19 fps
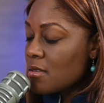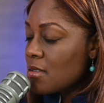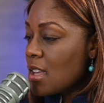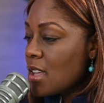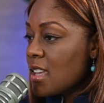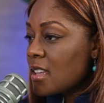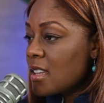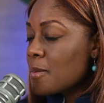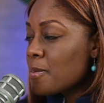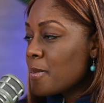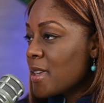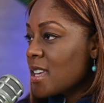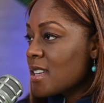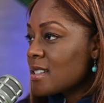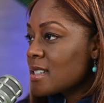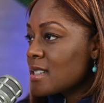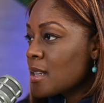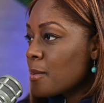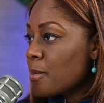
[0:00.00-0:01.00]
It could be
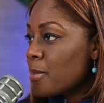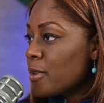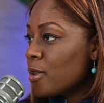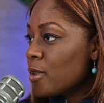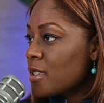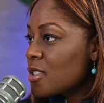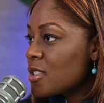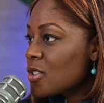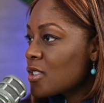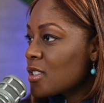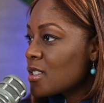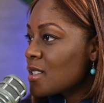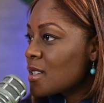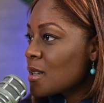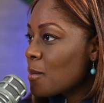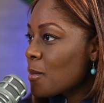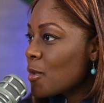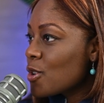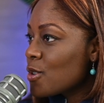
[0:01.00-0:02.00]
as simple as just
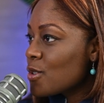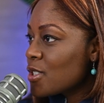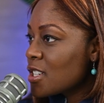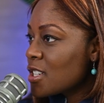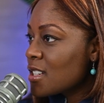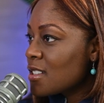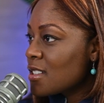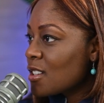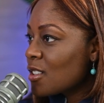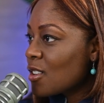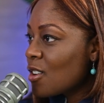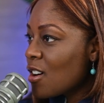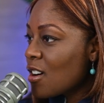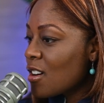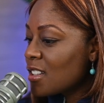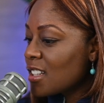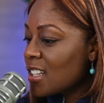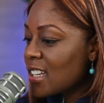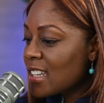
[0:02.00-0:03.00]
immersing the
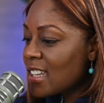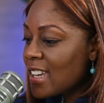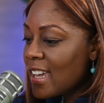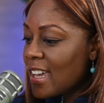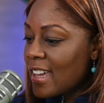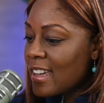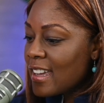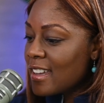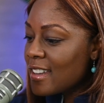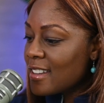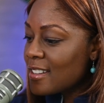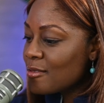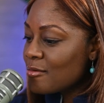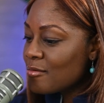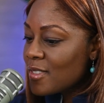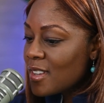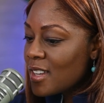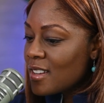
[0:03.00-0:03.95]
garlic in